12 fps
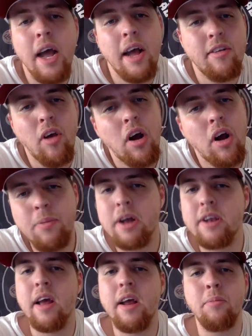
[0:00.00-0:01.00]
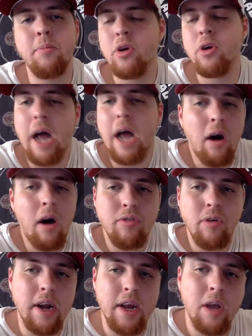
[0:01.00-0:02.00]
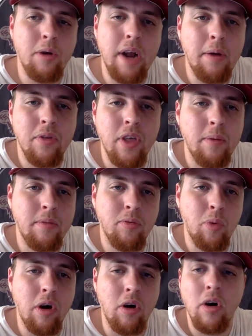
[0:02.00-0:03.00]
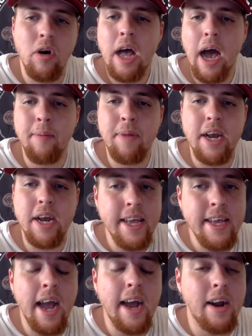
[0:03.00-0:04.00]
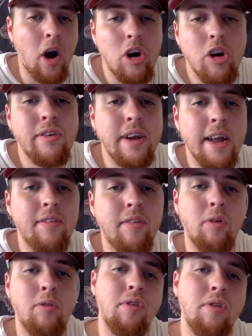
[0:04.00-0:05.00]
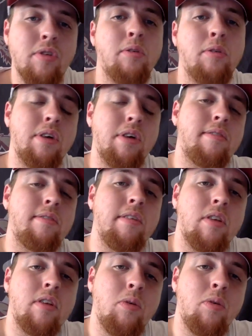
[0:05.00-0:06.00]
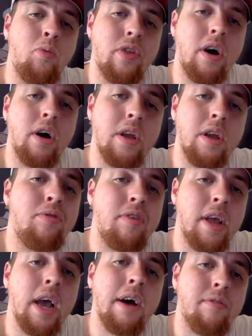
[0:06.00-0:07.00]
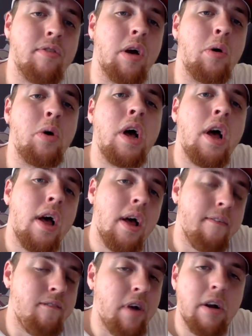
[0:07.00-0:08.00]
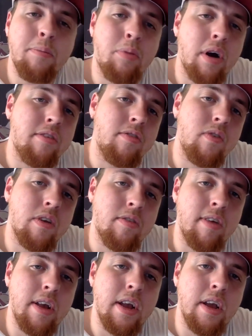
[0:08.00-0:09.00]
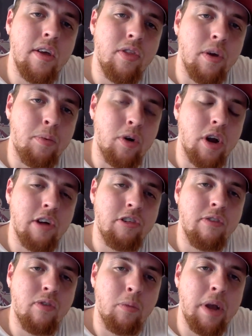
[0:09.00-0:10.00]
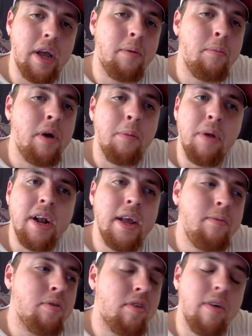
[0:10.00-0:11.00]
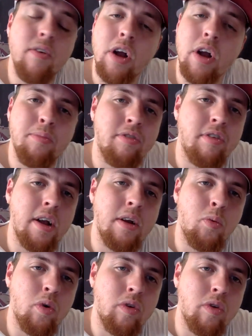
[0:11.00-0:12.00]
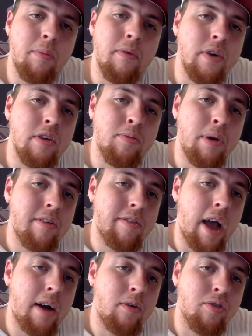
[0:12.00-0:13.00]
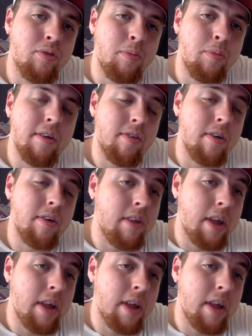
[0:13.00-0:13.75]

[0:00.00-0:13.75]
And talking about Tatum Bethune, I also had a Q&A with him as well. I mean, he had 108 total tackles last season with UCF, so very impressive to see the production from him. But he was even upset with some of his missed tackles from last season.